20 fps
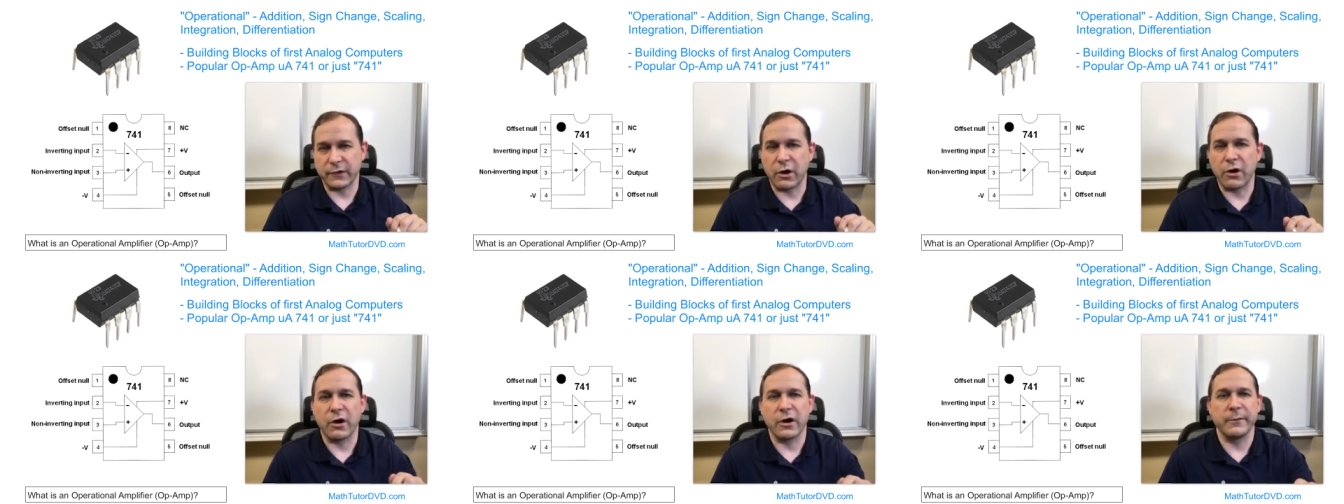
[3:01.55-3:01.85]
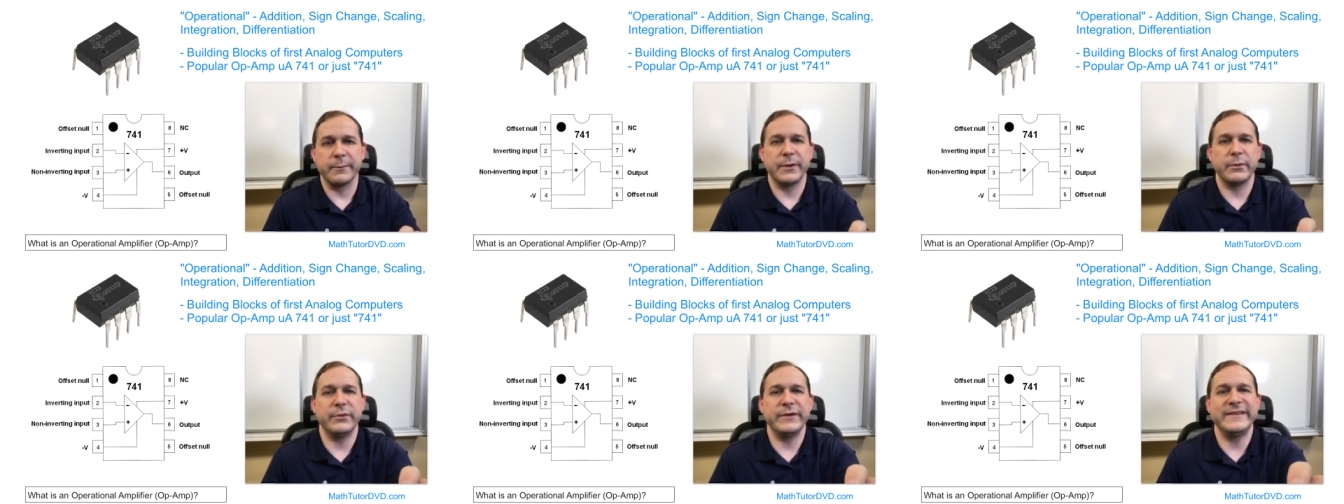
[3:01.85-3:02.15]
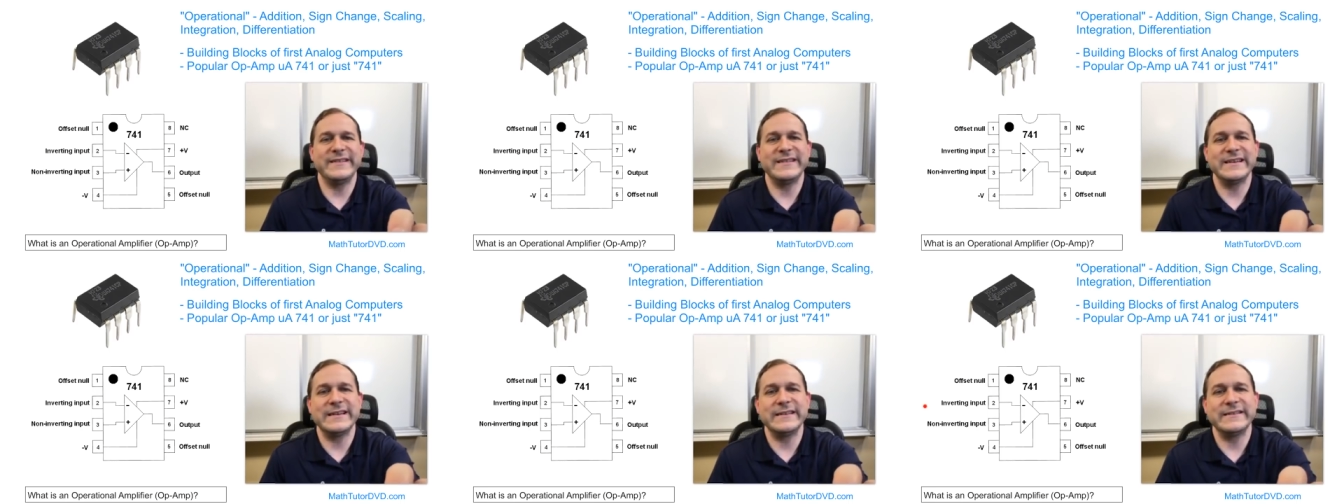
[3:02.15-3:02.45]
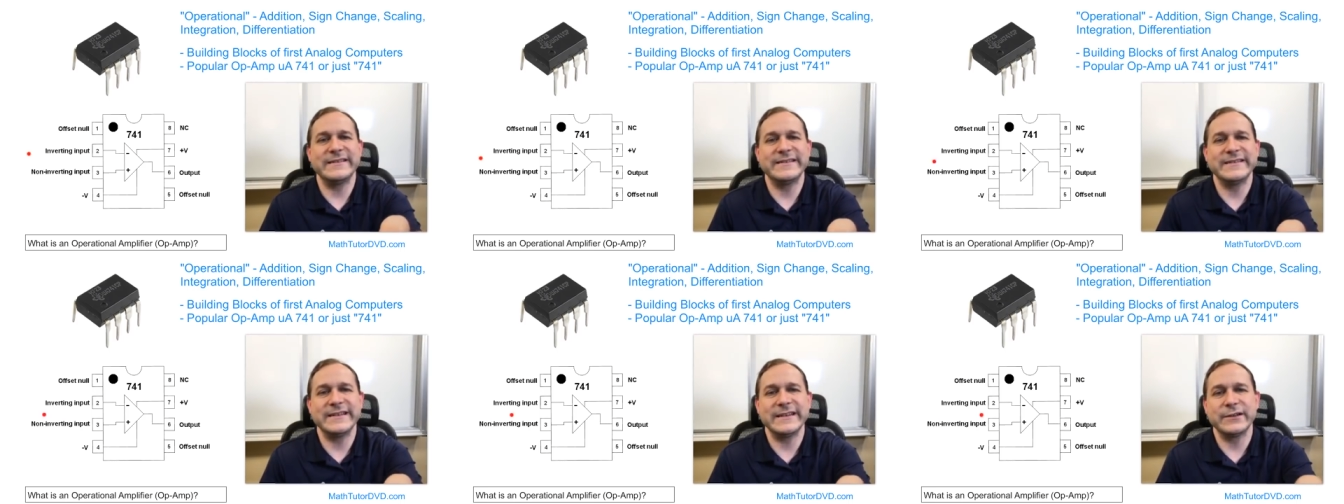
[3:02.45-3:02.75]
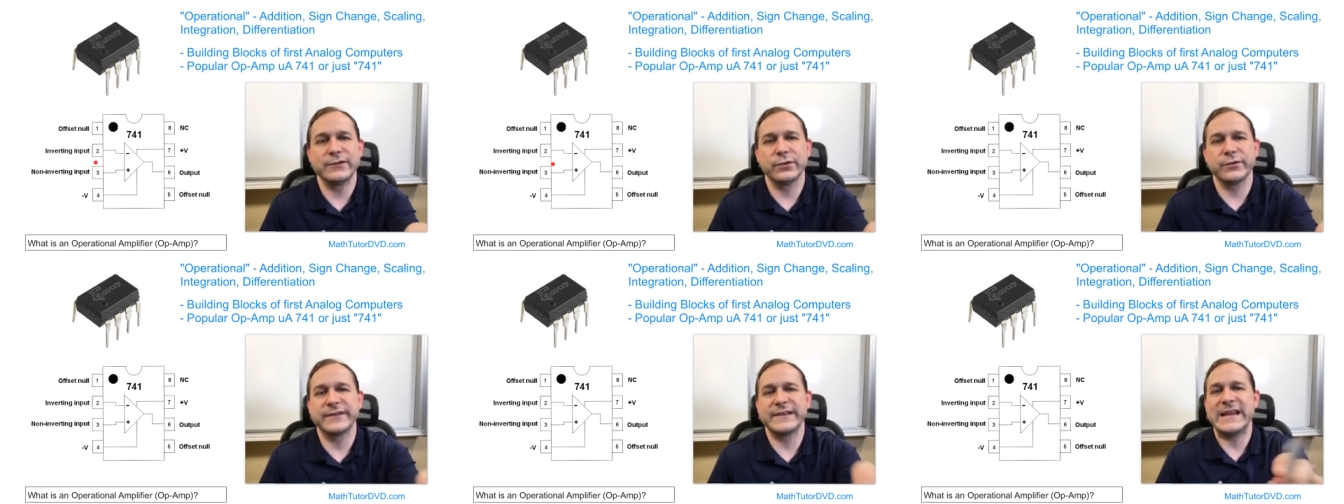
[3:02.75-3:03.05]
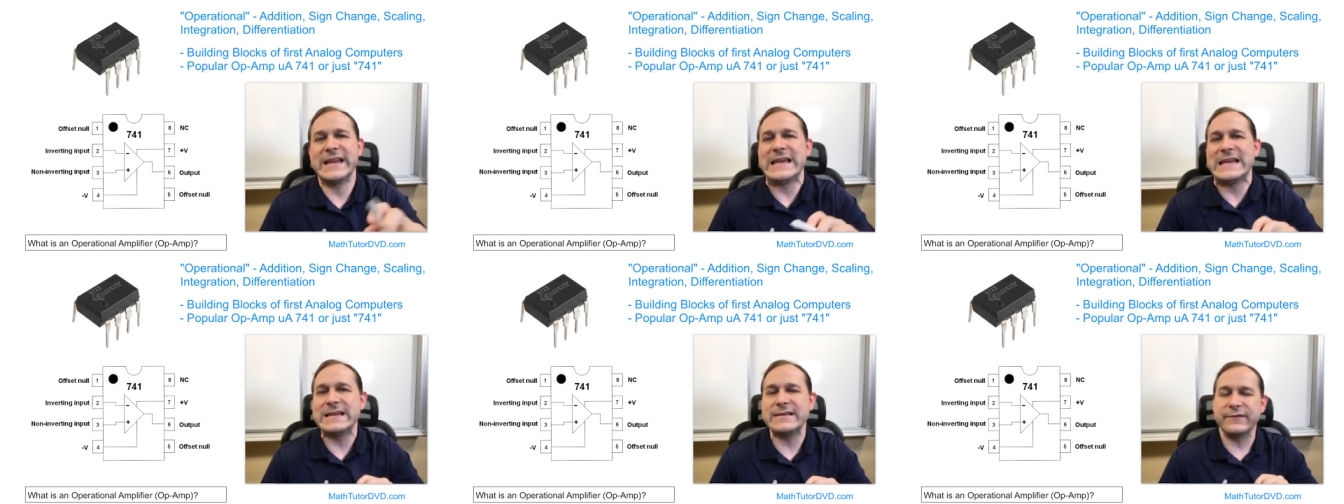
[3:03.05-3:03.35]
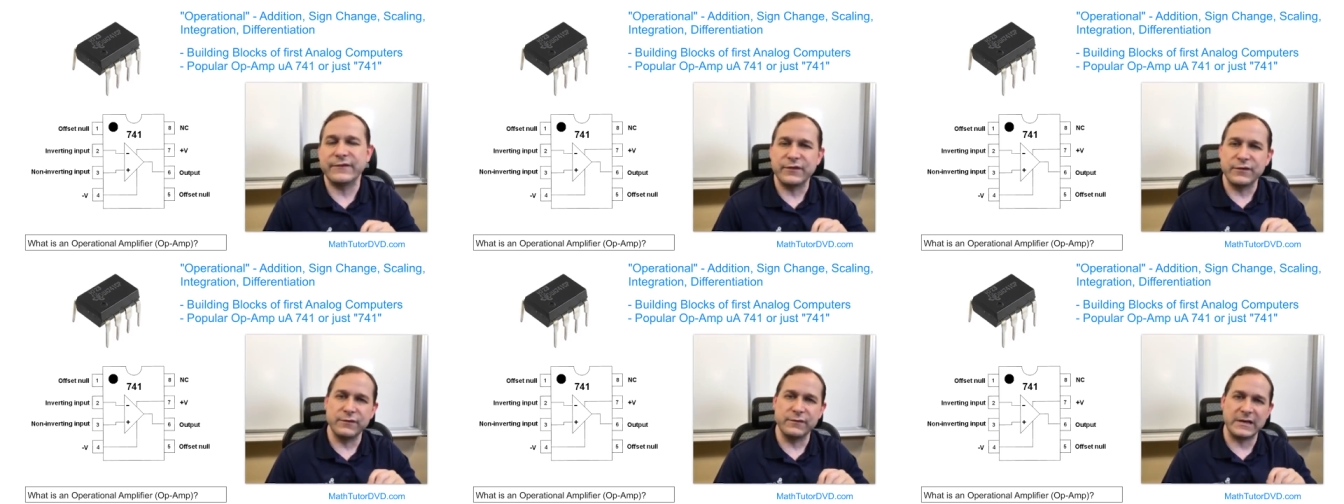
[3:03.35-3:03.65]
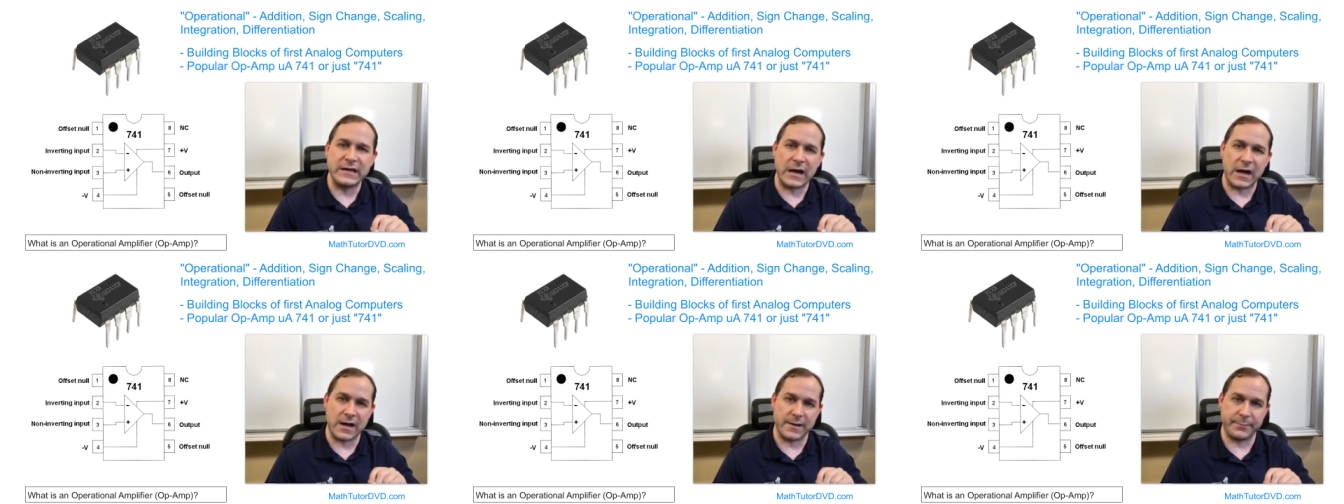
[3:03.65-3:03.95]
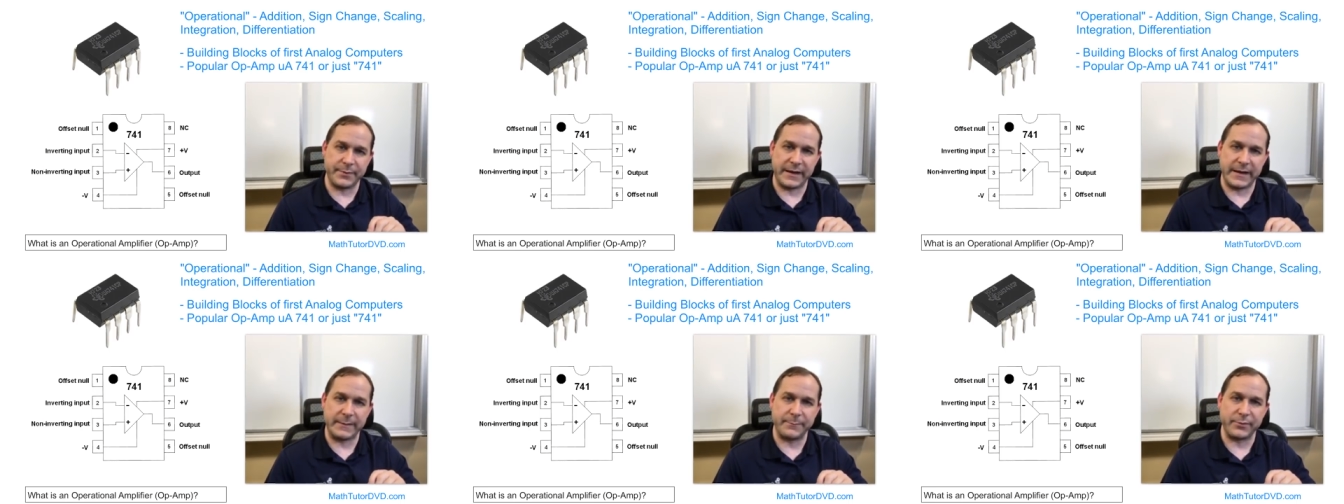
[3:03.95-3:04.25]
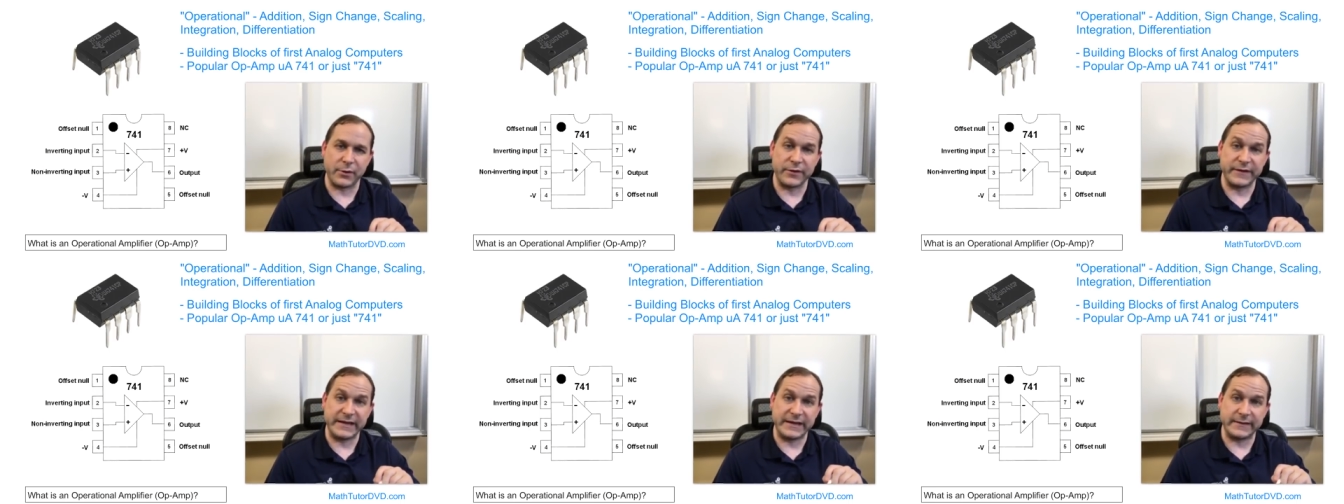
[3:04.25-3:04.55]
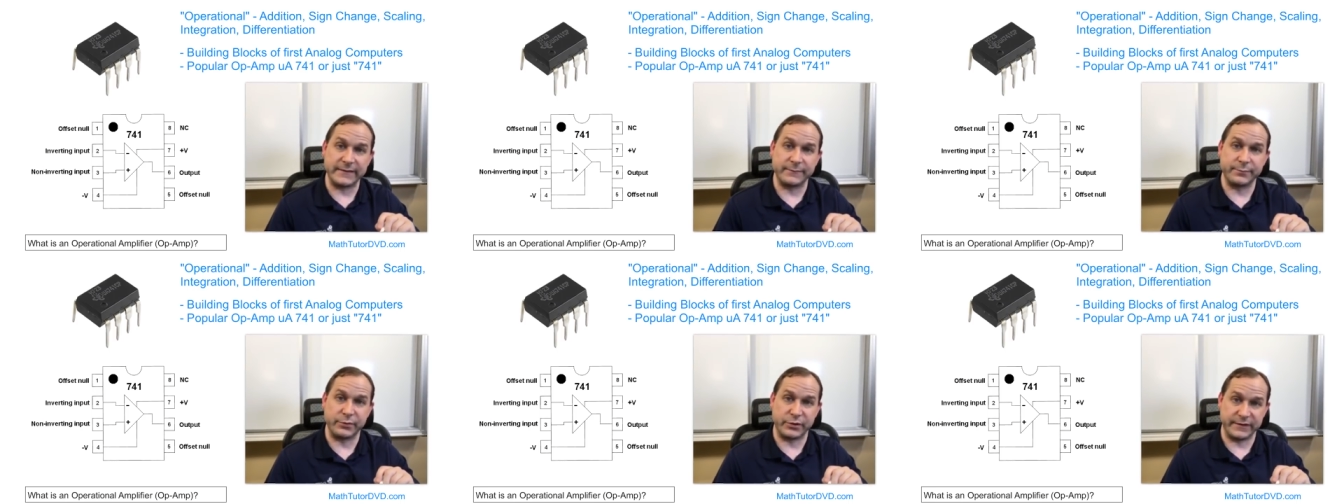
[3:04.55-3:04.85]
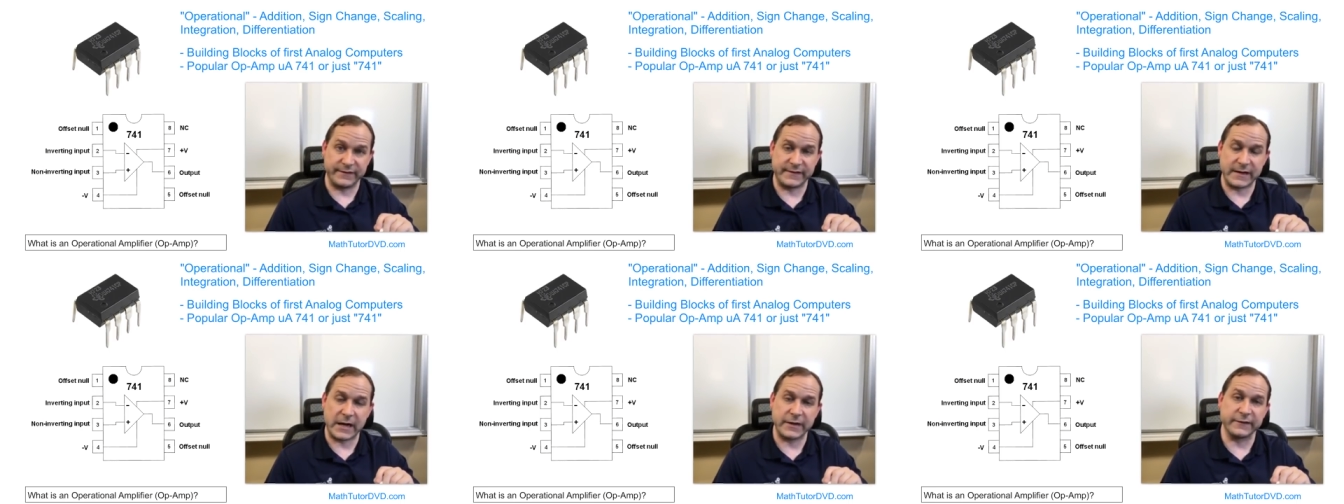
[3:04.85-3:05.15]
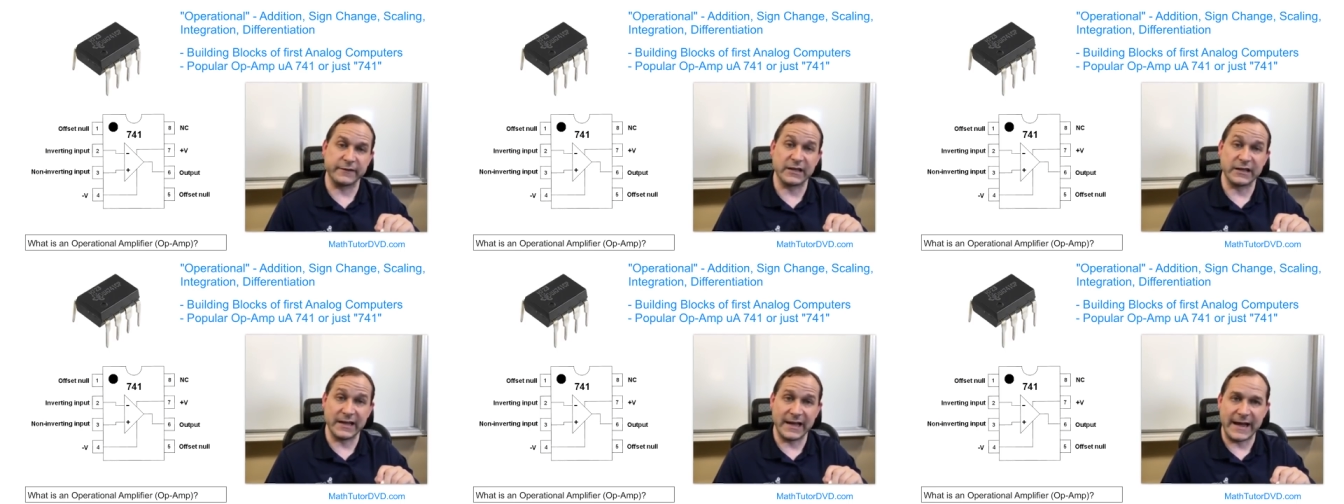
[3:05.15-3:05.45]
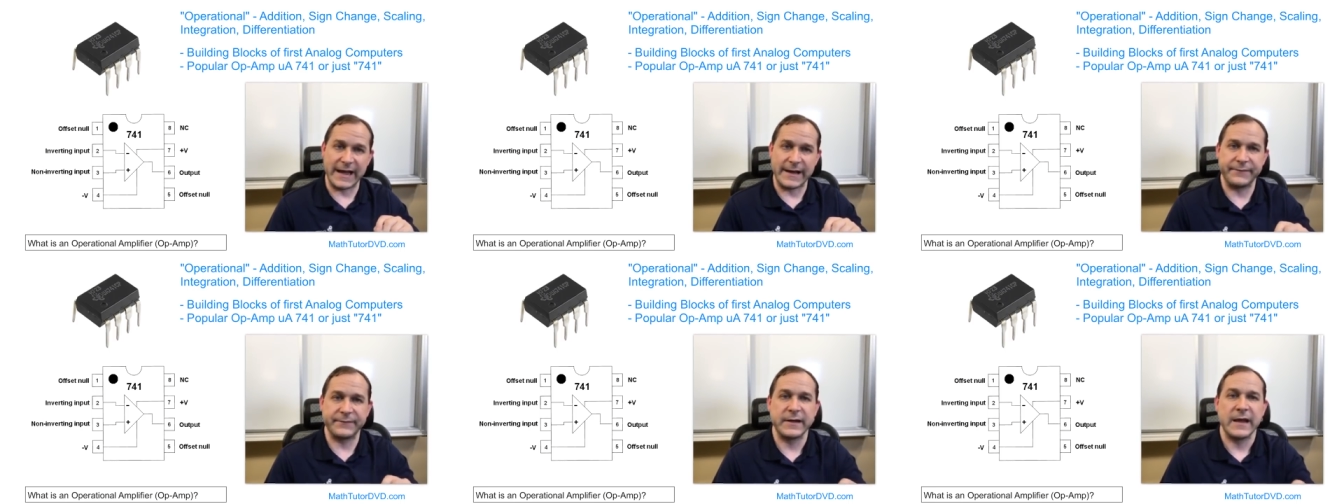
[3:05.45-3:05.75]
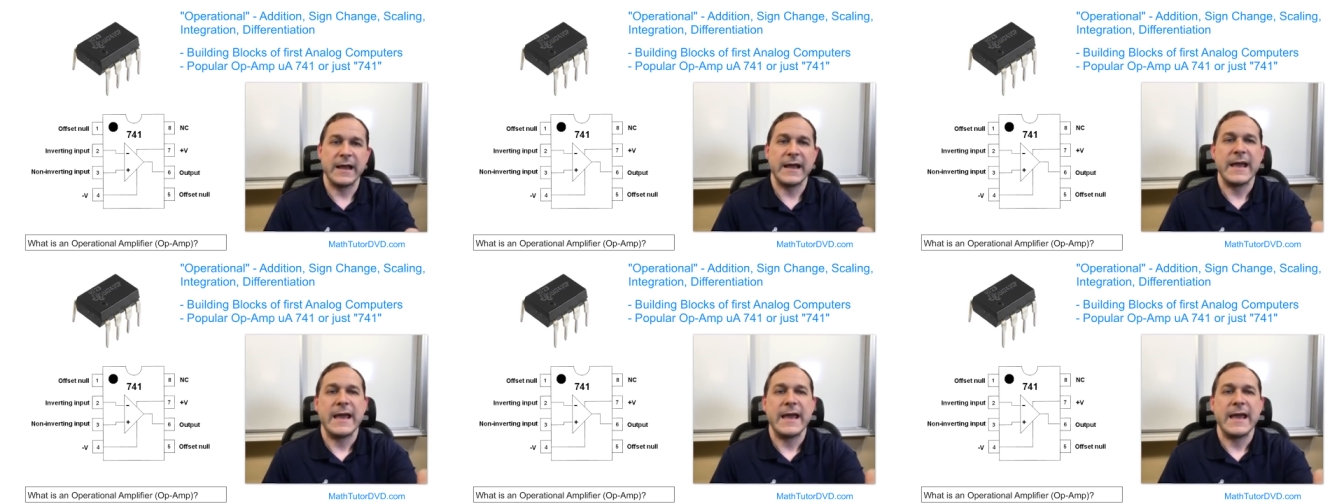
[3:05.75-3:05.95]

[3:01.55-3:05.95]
are, but we send signals into the op amp on the input side on the left.